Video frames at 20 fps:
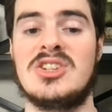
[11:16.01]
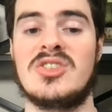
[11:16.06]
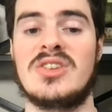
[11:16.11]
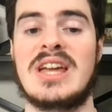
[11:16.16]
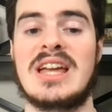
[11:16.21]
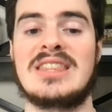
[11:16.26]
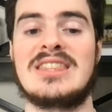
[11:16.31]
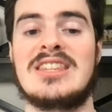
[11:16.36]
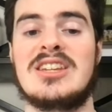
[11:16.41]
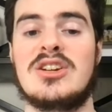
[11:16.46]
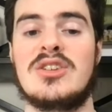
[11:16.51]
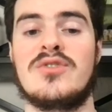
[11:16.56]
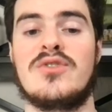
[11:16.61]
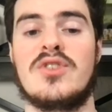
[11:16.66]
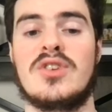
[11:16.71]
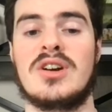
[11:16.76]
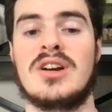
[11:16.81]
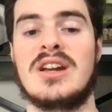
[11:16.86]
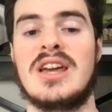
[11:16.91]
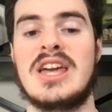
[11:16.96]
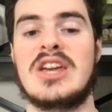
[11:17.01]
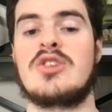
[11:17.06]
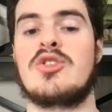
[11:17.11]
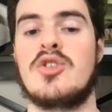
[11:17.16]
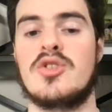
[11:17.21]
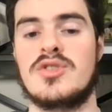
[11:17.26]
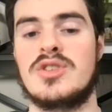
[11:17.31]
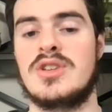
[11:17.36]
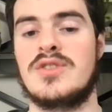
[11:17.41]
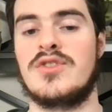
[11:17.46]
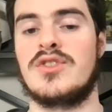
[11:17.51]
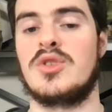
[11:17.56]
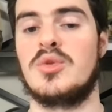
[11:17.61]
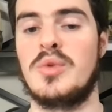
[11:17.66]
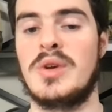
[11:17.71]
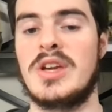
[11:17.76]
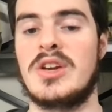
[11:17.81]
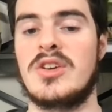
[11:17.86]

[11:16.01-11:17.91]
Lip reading: Get dinner for tonight, groceries for the week,